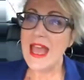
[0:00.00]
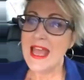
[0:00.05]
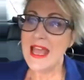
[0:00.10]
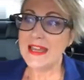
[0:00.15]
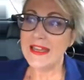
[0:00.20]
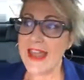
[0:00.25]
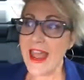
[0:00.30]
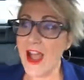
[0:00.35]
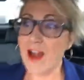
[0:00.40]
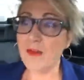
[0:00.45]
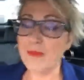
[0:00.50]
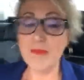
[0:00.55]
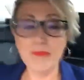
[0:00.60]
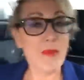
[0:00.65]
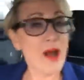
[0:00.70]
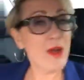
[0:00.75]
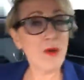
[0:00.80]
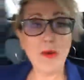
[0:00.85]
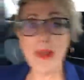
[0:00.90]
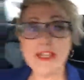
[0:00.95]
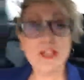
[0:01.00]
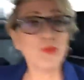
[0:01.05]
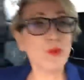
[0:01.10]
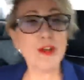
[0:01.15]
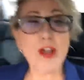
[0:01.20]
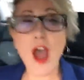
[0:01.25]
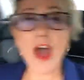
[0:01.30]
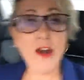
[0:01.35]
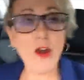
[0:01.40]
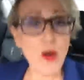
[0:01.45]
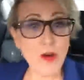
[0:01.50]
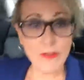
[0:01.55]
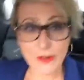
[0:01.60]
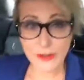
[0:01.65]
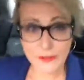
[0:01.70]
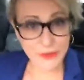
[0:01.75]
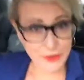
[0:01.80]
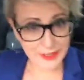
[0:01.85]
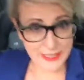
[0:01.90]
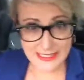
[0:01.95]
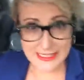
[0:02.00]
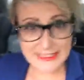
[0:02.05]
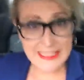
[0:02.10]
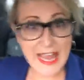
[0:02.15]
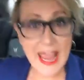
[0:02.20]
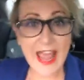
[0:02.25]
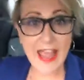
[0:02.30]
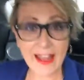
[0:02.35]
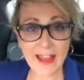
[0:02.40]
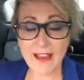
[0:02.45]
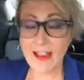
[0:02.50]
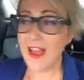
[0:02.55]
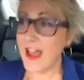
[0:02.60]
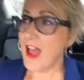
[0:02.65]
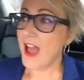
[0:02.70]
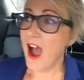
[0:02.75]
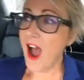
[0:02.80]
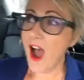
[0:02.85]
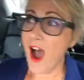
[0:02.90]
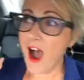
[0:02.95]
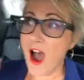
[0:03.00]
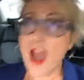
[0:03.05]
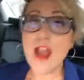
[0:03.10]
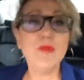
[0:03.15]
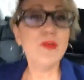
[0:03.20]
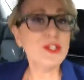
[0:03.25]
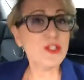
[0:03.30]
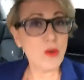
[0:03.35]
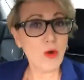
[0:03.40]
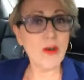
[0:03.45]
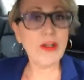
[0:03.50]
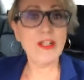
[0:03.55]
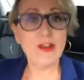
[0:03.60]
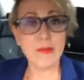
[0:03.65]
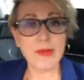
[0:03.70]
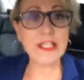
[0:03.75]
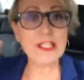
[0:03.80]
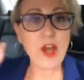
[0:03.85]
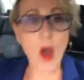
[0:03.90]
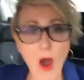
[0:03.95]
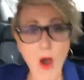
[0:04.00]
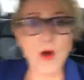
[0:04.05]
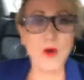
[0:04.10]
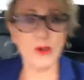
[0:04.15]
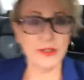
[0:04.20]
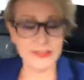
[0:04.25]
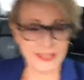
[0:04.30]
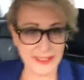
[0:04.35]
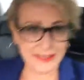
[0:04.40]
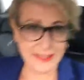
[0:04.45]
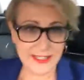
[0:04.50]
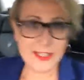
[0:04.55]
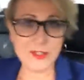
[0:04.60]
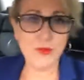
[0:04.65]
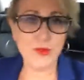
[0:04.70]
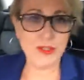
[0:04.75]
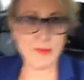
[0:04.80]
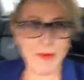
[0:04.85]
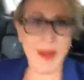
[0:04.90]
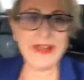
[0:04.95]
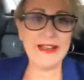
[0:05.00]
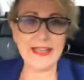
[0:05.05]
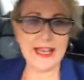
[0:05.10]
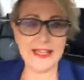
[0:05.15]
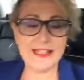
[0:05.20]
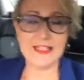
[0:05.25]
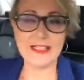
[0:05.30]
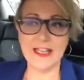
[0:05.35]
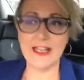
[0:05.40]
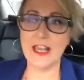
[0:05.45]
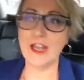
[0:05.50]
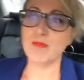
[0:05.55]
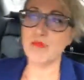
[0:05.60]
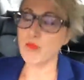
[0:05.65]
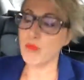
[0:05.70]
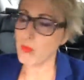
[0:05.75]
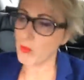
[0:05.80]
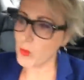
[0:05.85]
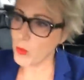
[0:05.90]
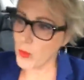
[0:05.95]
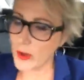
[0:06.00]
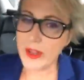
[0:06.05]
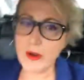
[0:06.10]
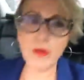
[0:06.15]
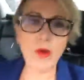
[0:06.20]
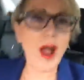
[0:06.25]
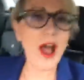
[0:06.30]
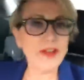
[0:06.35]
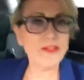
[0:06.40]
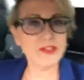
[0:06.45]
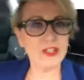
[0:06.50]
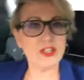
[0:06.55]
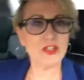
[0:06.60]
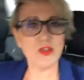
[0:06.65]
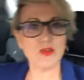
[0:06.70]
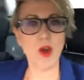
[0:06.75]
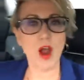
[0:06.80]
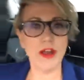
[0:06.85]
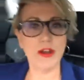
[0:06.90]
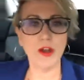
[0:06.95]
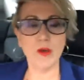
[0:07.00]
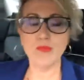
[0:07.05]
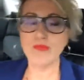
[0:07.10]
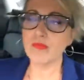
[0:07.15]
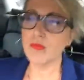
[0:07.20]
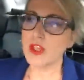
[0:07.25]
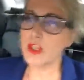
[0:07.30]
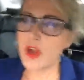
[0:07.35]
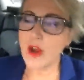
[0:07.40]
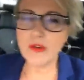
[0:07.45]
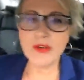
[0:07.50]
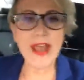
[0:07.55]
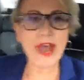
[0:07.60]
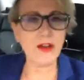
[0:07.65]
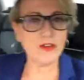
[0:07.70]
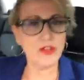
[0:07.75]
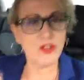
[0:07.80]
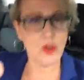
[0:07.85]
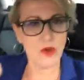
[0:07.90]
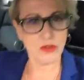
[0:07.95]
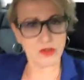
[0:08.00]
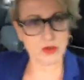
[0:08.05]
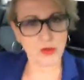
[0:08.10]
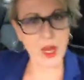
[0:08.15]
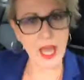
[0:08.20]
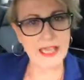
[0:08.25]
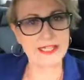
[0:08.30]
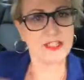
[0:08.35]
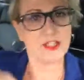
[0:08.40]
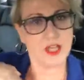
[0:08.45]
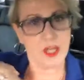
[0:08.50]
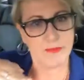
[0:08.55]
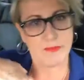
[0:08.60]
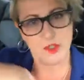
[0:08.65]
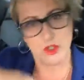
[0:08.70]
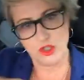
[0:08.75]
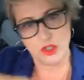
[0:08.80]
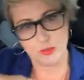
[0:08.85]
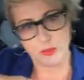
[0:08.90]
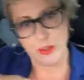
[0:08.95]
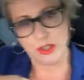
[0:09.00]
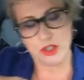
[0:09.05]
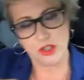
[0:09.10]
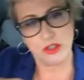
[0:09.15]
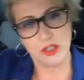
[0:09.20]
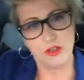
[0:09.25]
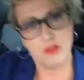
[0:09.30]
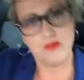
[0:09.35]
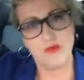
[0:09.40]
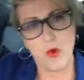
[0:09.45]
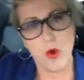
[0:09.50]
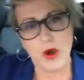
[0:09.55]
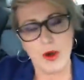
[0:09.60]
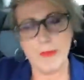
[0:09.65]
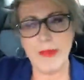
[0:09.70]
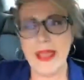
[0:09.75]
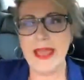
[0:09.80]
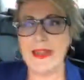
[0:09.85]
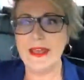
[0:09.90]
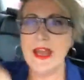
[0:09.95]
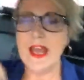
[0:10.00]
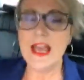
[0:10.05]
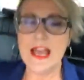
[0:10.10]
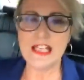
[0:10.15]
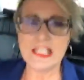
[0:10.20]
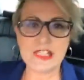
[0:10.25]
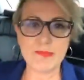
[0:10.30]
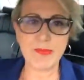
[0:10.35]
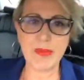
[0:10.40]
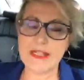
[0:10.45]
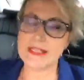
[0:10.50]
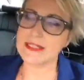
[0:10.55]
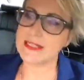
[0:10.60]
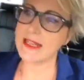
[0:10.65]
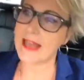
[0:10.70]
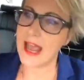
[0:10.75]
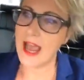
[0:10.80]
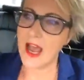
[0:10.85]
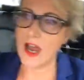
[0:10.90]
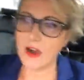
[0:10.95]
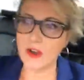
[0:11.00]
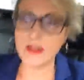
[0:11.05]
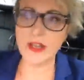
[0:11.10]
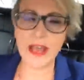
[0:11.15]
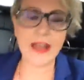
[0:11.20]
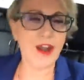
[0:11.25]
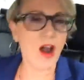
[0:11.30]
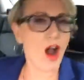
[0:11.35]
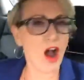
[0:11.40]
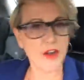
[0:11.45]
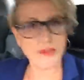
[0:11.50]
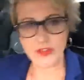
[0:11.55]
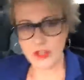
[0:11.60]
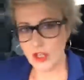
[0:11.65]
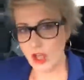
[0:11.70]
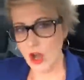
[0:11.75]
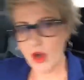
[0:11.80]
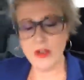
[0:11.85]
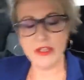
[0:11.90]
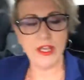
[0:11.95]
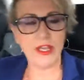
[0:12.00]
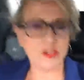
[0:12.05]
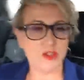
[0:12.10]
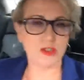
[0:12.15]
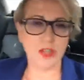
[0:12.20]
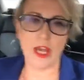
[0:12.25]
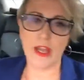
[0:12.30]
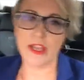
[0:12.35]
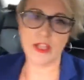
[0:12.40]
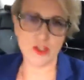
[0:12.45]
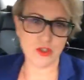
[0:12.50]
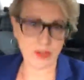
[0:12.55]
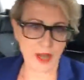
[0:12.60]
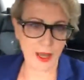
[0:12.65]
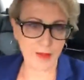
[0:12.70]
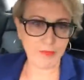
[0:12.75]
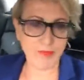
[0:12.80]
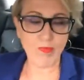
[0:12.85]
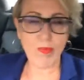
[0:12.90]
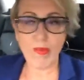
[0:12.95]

Now, my winks were not over for this day. I was going to be told that this was my destiny. We arrived in Toronto. You know, now you go through customs, you just put your little form in, spits it out, and off you go. You get your luggage, you're done.